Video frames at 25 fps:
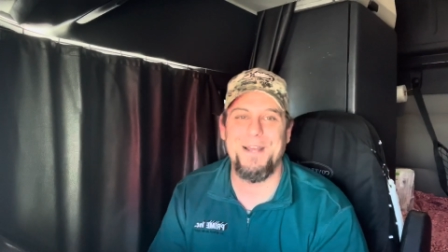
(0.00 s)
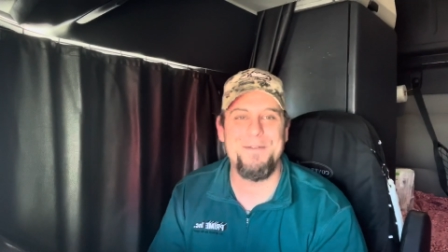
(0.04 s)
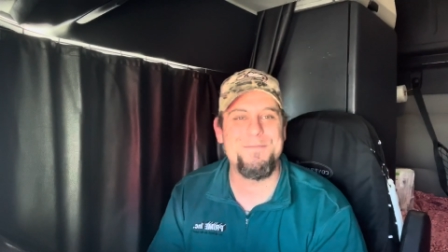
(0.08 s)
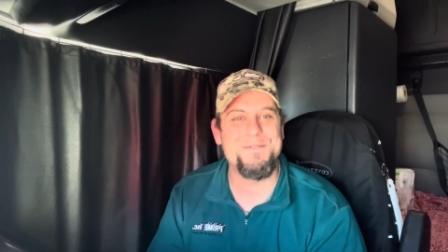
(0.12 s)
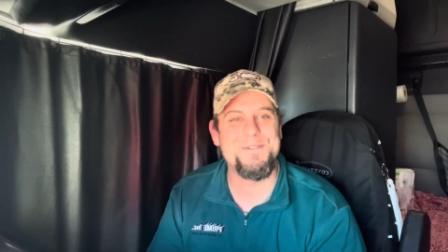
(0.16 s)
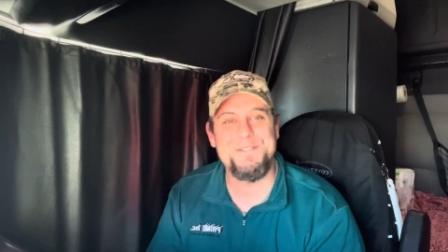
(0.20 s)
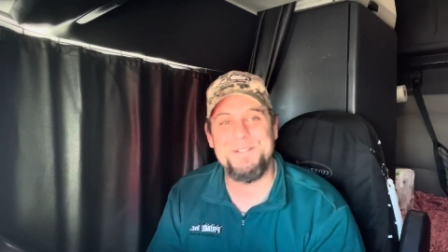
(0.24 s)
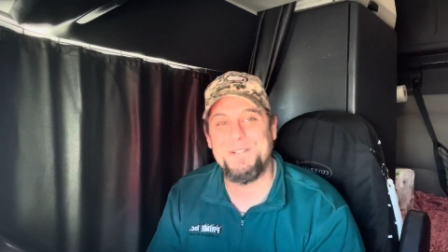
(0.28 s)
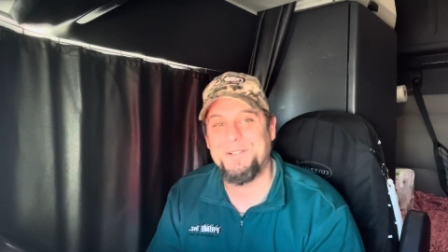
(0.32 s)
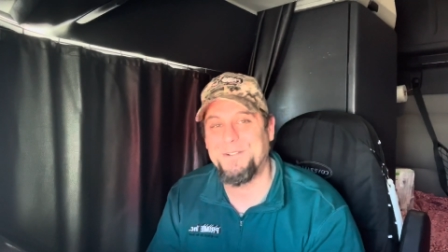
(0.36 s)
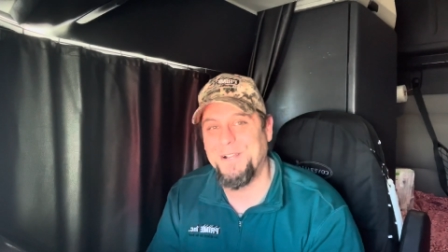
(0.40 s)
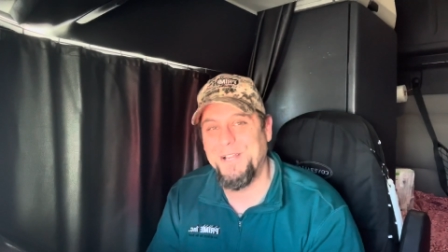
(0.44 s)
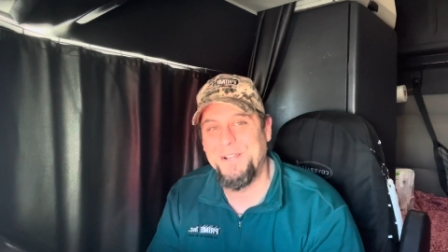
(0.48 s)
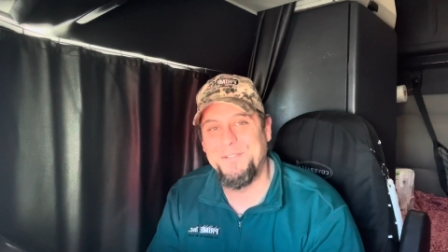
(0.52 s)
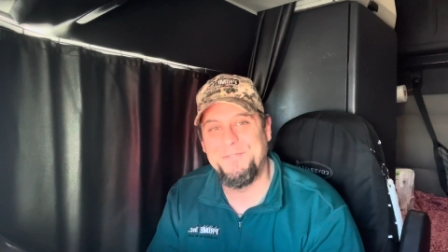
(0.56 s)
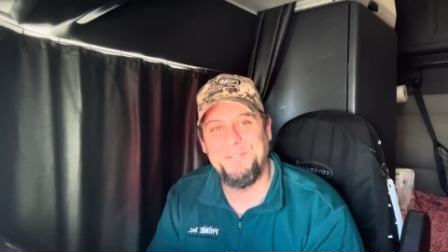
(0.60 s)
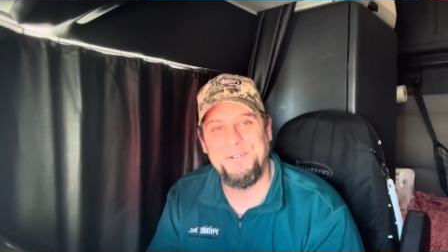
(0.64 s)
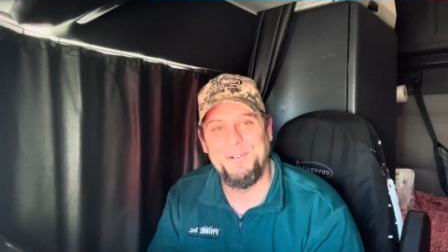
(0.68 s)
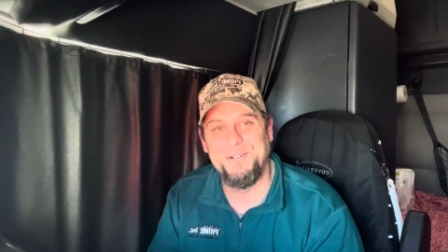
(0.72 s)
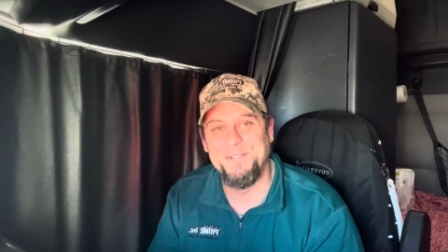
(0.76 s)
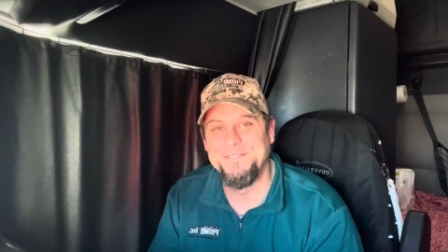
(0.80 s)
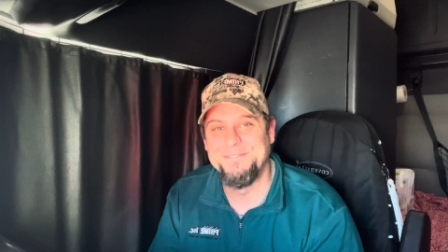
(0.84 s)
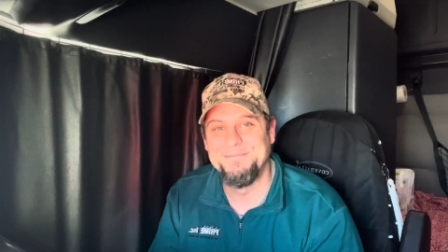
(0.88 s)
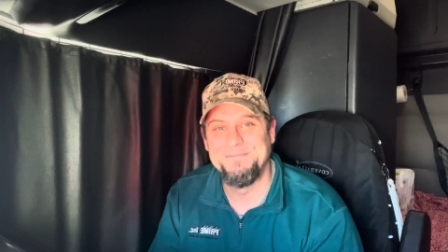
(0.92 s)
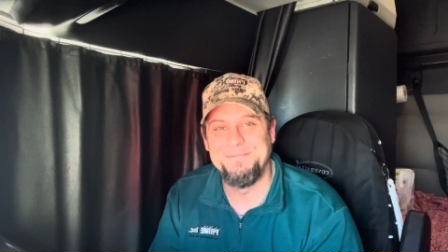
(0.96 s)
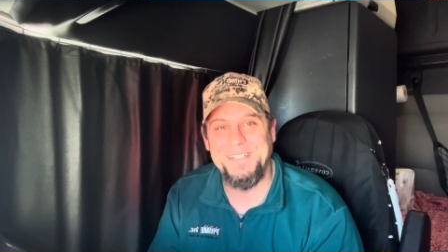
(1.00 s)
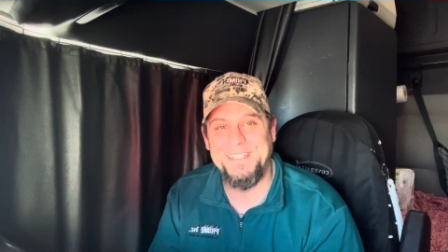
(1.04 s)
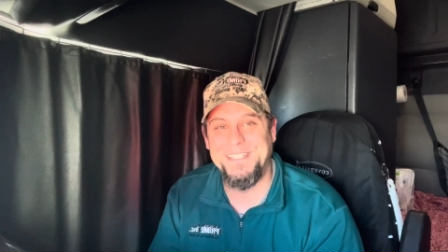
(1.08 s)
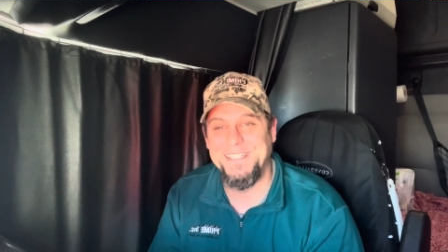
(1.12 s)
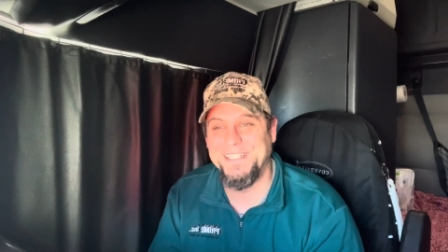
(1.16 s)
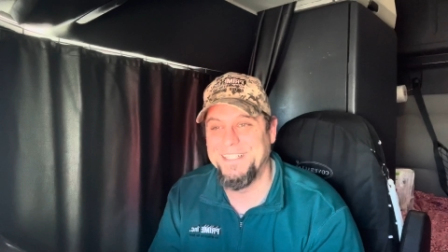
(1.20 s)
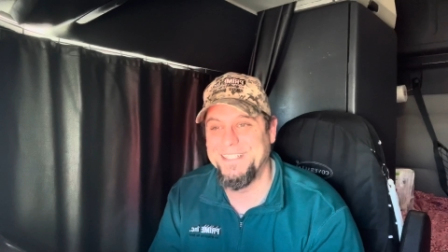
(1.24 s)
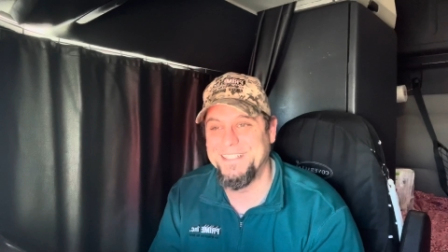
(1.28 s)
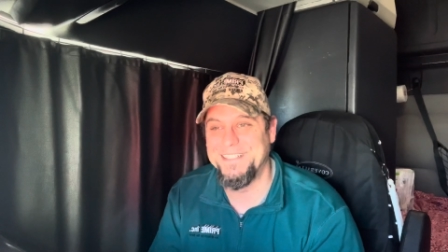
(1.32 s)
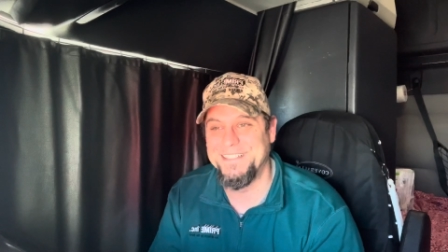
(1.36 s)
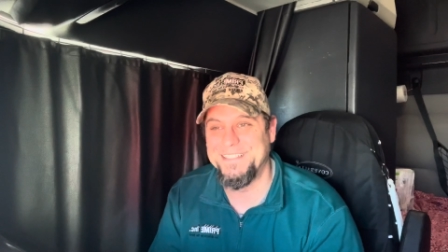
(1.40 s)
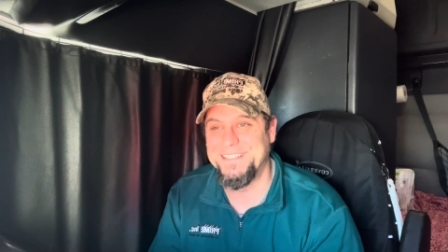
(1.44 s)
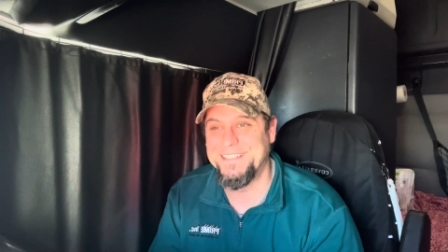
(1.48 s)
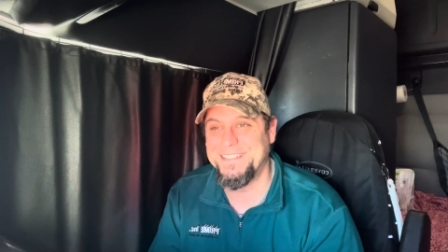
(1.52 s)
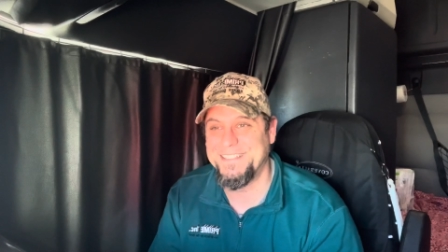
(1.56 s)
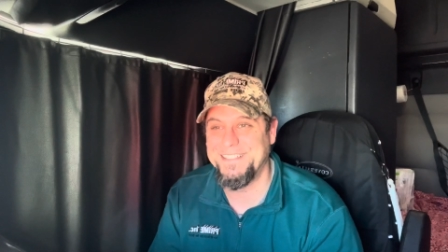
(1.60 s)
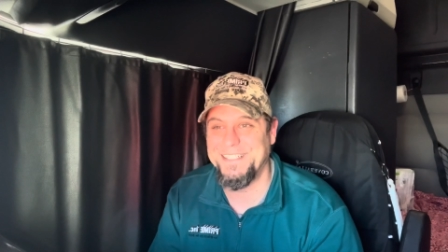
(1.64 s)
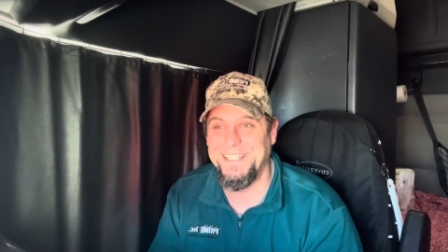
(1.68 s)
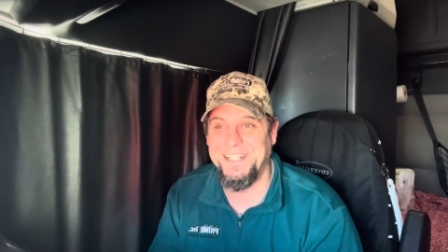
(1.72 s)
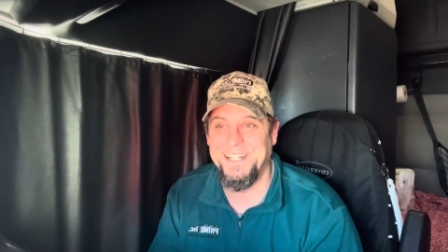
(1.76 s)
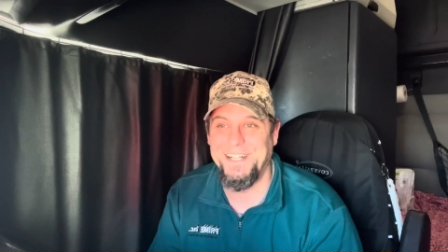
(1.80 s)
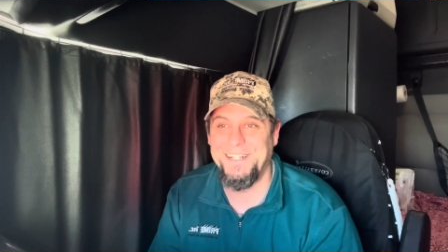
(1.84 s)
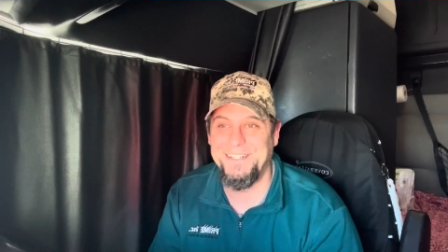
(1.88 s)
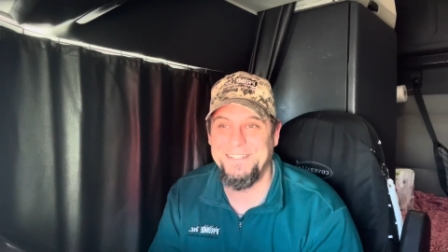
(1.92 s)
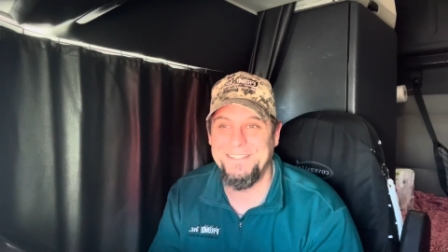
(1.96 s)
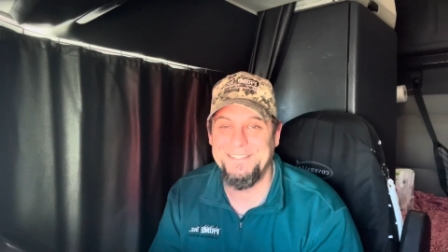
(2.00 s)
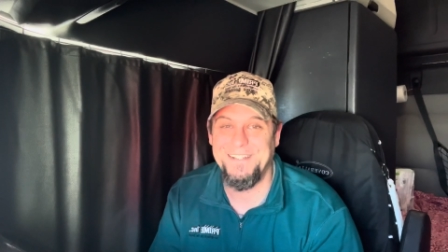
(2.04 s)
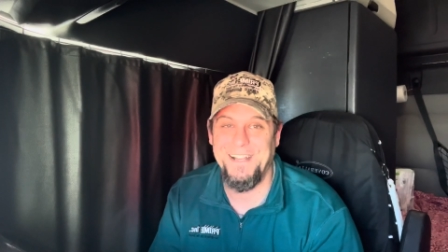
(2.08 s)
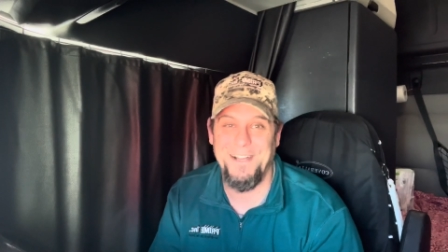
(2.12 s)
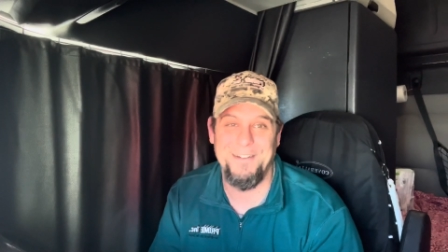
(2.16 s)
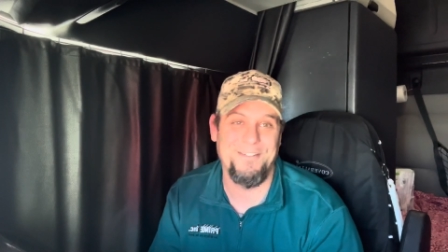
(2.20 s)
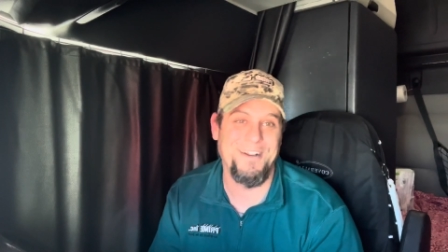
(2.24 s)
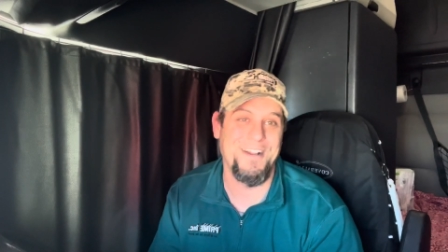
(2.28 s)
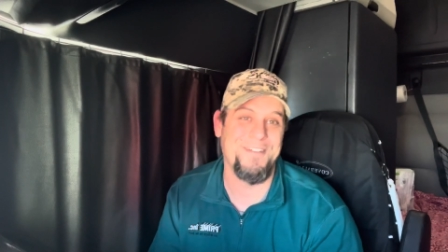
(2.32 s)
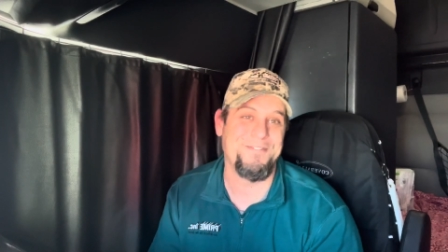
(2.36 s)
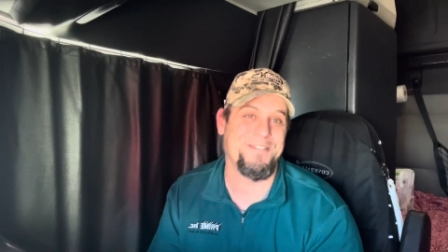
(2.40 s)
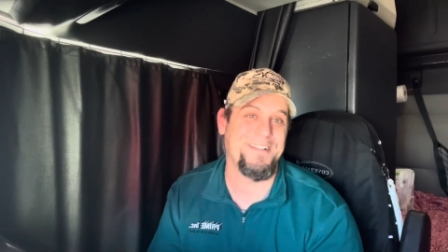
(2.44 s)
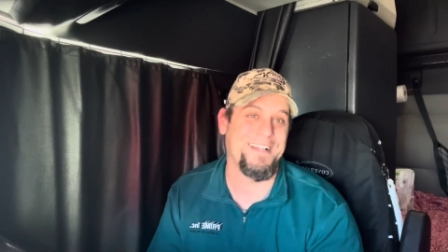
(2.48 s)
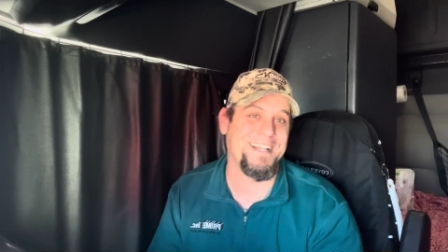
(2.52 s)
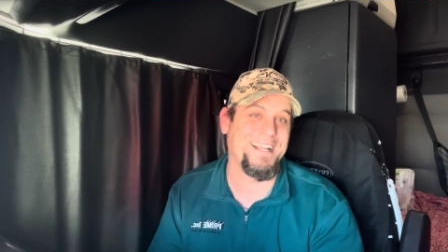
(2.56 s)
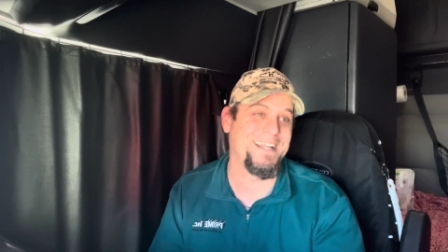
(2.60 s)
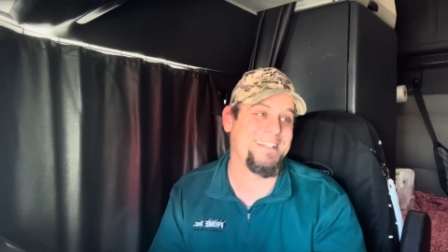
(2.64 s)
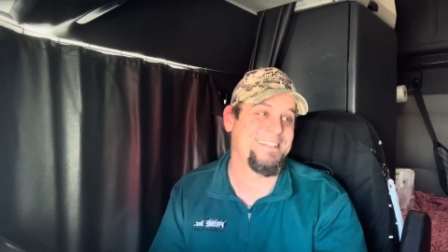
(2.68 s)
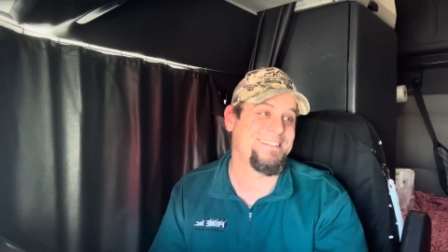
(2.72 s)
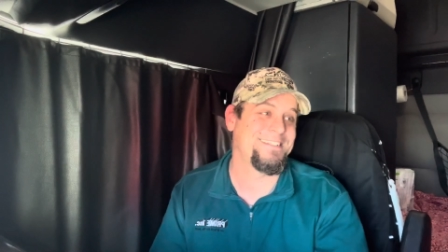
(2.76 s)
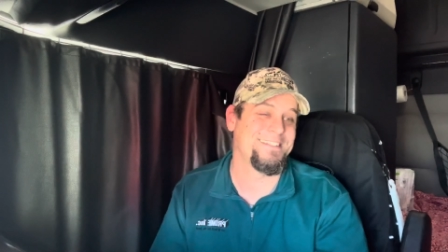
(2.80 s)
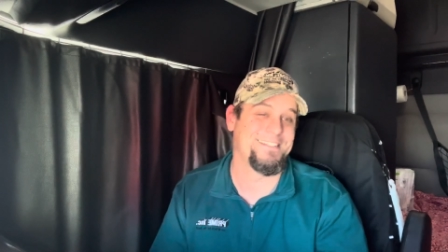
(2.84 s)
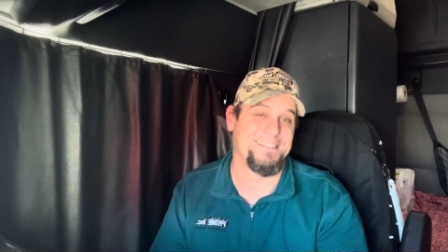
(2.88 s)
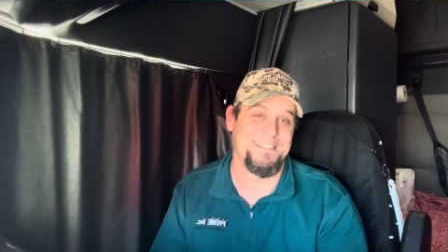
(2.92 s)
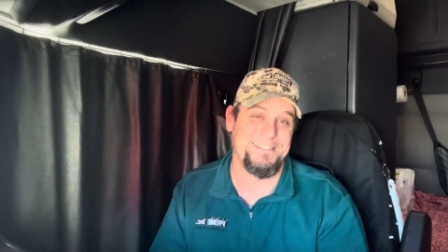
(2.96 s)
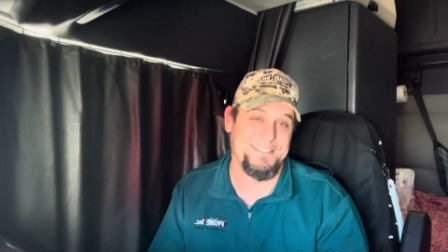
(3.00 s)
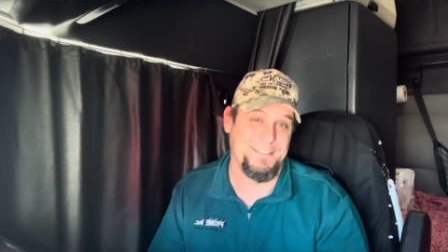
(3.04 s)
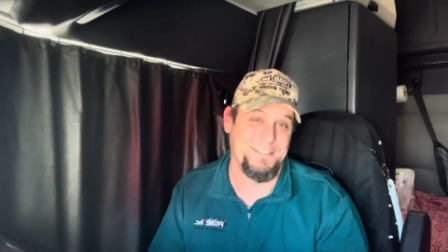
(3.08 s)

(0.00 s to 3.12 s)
I'm just grateful because, you know, I'm grateful I got to